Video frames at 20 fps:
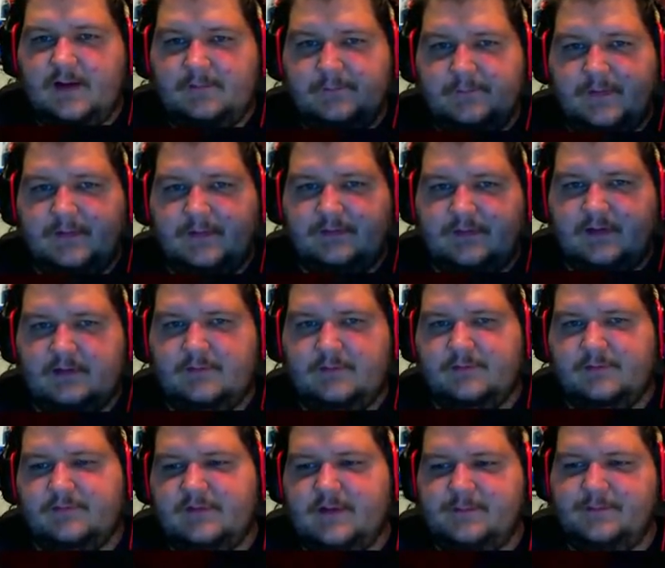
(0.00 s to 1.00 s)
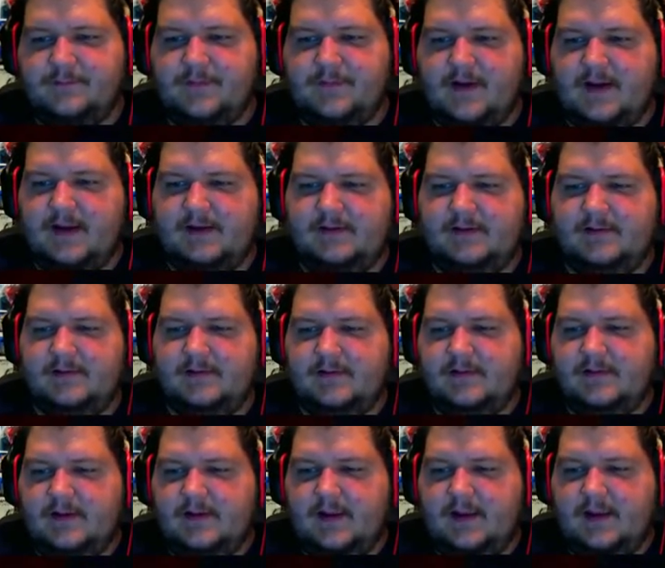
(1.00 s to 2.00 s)
And thank you for stopping by.
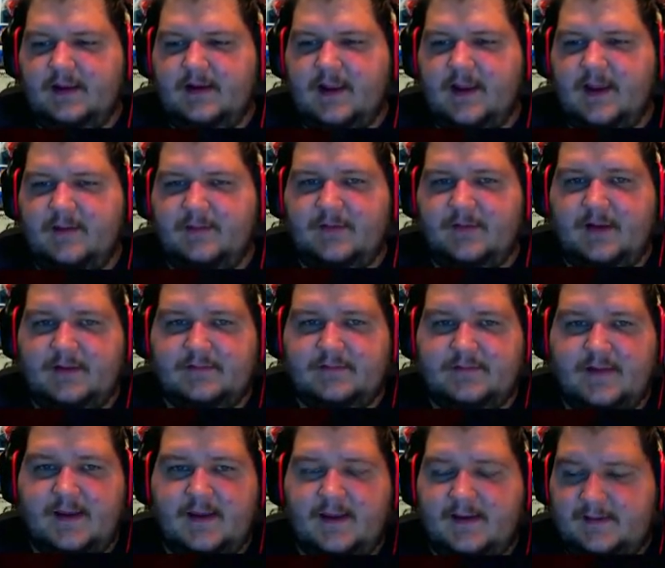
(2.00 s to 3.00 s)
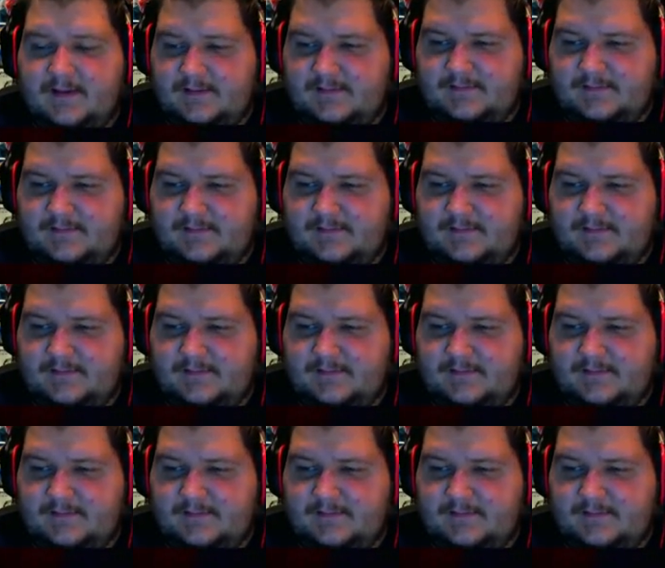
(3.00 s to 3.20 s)
And have a nice day.